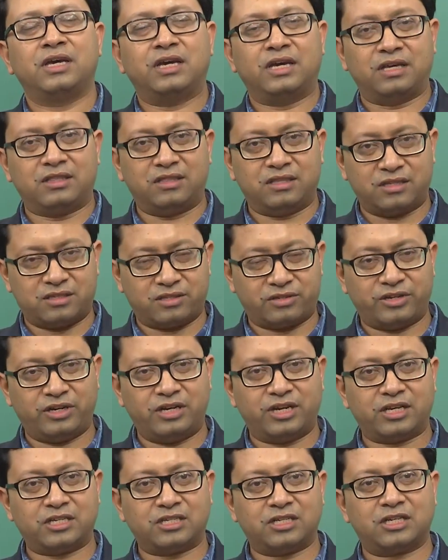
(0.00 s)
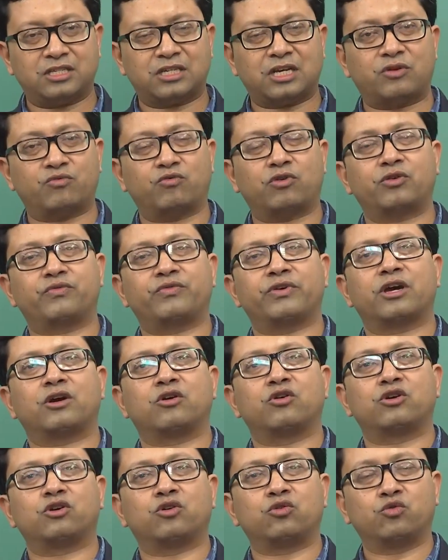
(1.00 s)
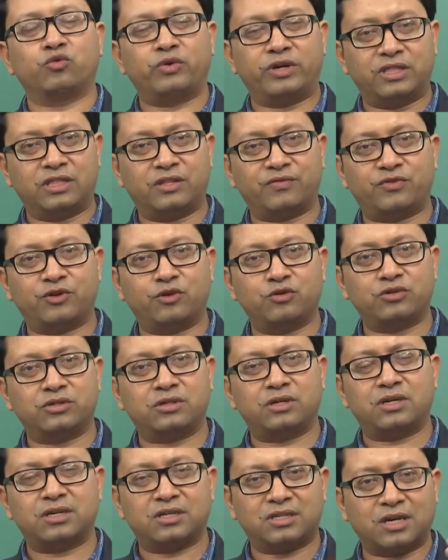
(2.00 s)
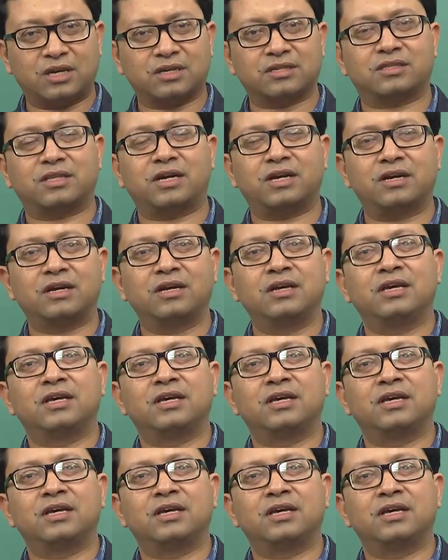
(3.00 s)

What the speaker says: in these 3 lectures and what we are going to do in the future, such that